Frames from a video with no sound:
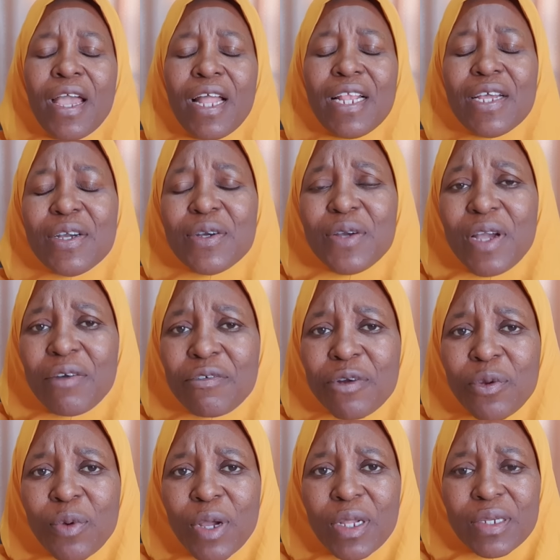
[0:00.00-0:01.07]
Hello
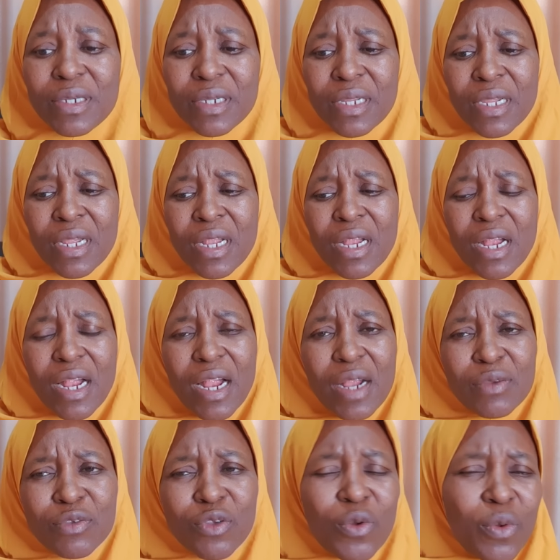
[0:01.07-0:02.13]
everyone.
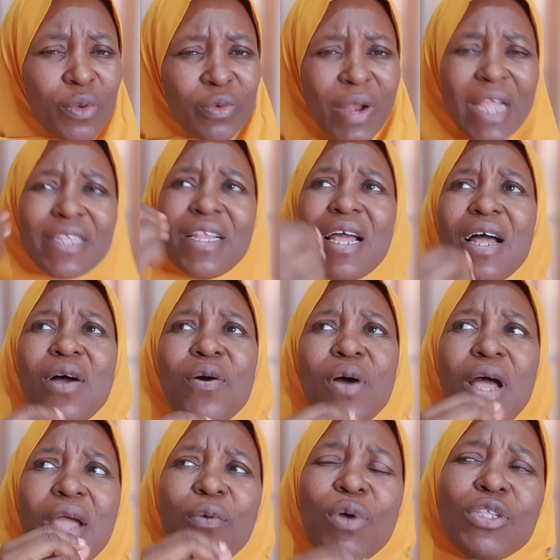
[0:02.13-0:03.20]
Uh, so right
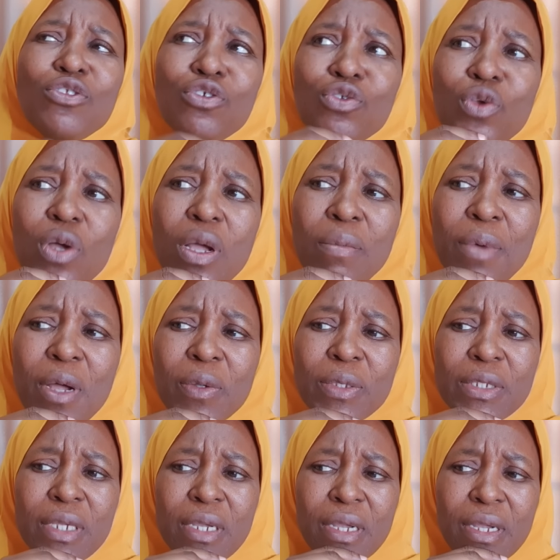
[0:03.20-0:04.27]
now I want to talk
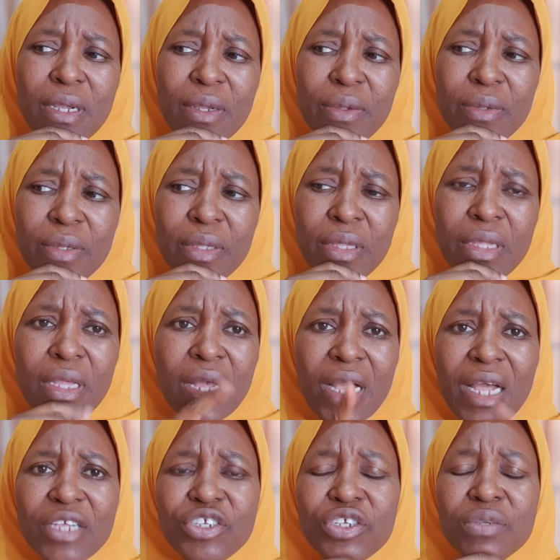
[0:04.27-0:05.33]
about uh,
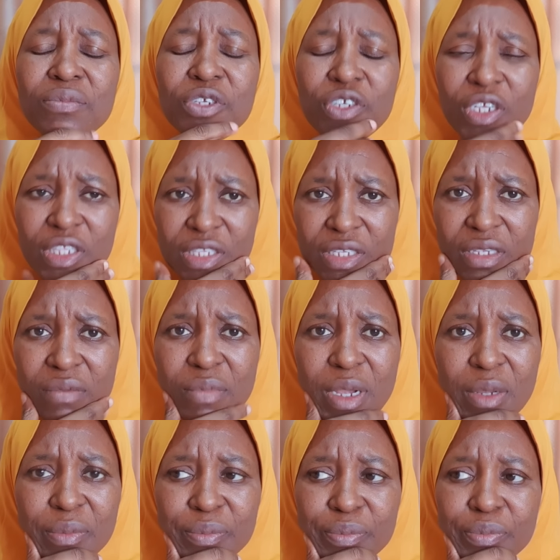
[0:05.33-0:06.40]
Kashim
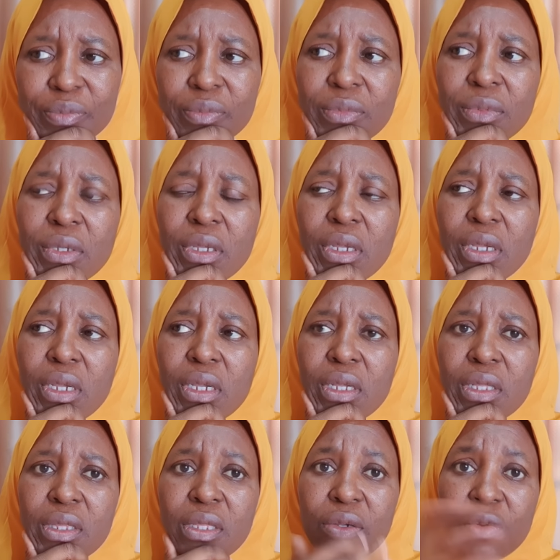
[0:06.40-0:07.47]
Shettima,
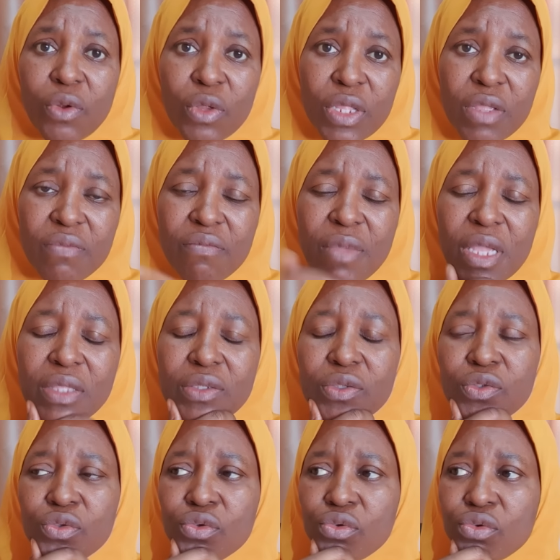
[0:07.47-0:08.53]
the running mate
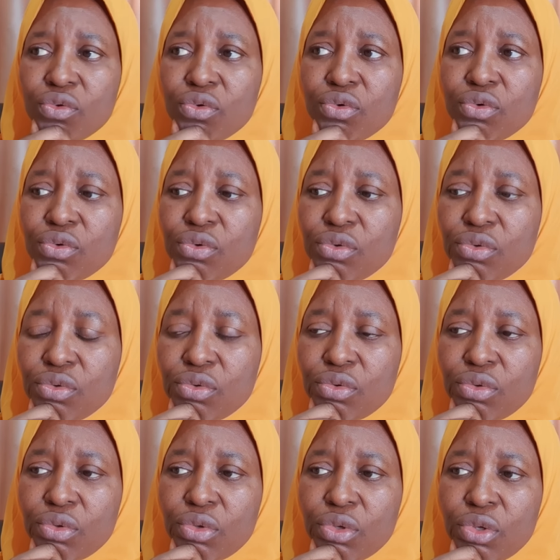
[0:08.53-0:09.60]
to
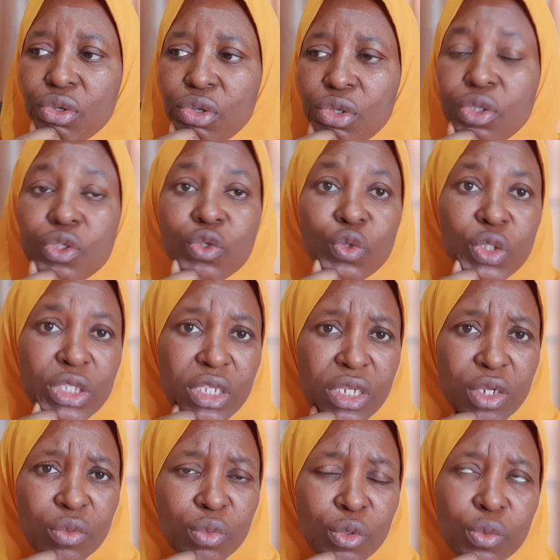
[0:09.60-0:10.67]
to
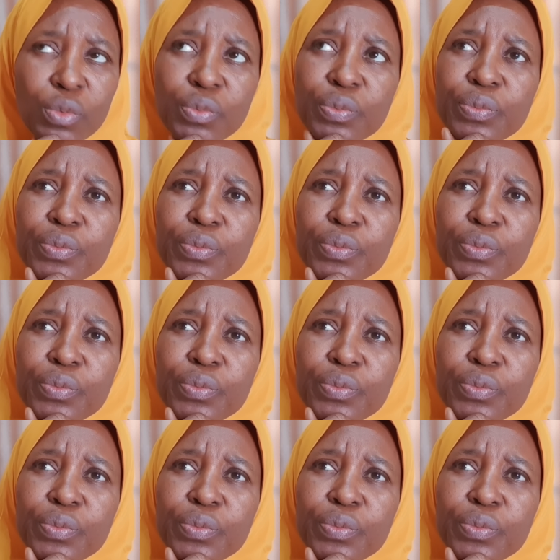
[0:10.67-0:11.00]
Tinubu,